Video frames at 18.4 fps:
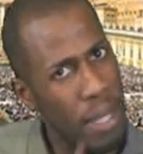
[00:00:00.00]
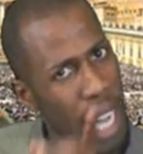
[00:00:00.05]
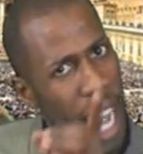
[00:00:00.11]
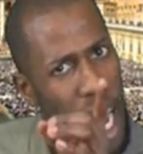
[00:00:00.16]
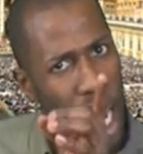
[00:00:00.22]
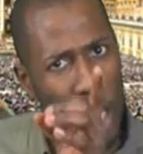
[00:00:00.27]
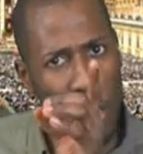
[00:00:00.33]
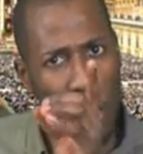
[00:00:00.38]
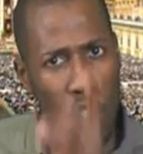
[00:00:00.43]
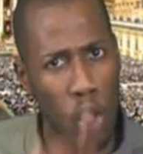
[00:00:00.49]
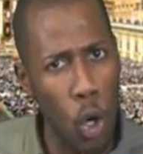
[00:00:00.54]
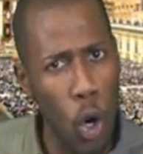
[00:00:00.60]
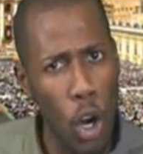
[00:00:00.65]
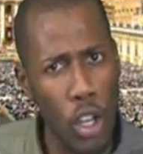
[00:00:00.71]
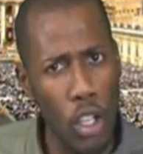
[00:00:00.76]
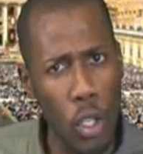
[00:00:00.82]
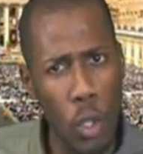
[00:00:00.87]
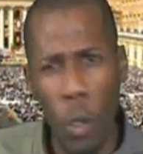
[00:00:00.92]
But I
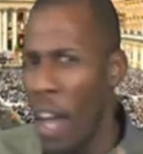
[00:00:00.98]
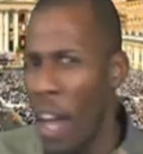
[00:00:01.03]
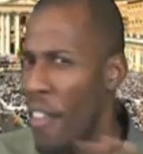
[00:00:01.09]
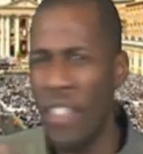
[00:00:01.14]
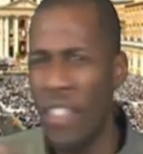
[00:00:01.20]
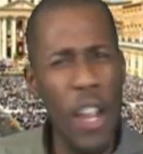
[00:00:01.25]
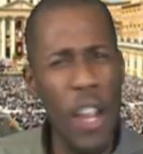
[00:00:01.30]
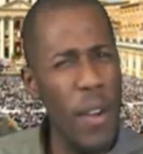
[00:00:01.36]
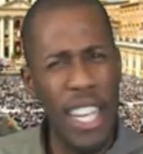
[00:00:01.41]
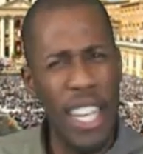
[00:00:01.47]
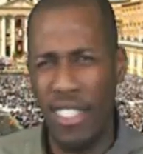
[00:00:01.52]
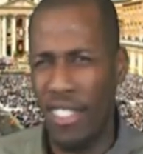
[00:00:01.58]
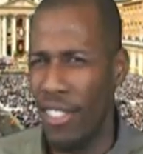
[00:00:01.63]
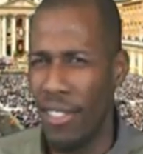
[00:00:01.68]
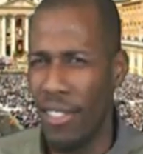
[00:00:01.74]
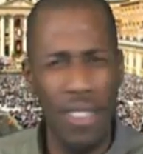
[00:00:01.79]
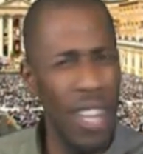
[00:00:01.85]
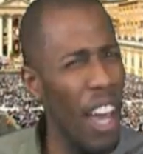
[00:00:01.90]
assure you, there
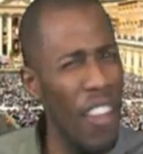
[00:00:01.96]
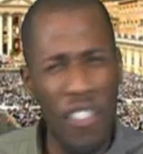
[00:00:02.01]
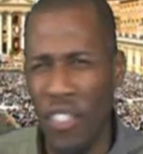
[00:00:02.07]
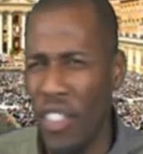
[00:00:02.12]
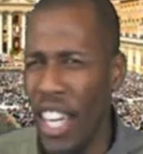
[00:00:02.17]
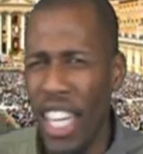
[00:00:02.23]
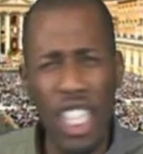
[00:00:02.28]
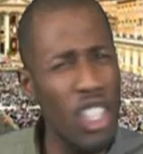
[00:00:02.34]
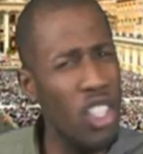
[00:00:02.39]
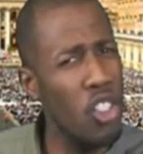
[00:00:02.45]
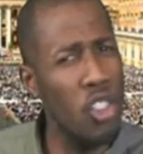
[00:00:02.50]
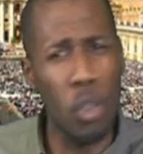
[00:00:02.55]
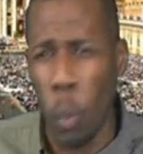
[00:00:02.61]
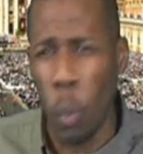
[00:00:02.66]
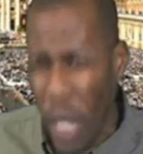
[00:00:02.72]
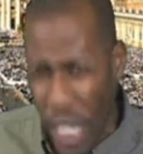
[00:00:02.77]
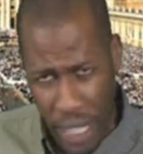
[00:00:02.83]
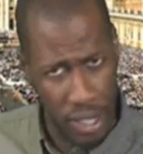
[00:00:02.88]
is nothing
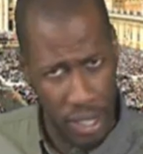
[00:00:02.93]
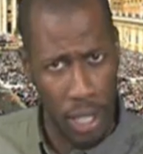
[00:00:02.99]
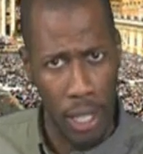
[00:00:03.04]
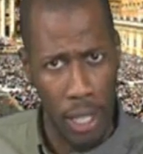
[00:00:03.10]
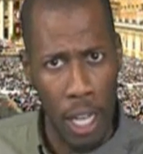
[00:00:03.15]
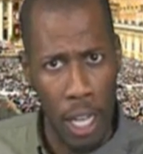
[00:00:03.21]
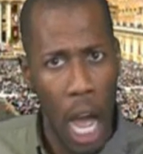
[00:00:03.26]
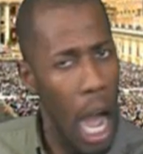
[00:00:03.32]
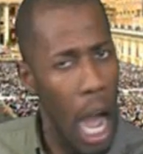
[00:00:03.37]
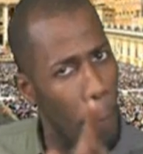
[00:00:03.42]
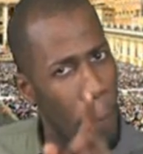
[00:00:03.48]
sweet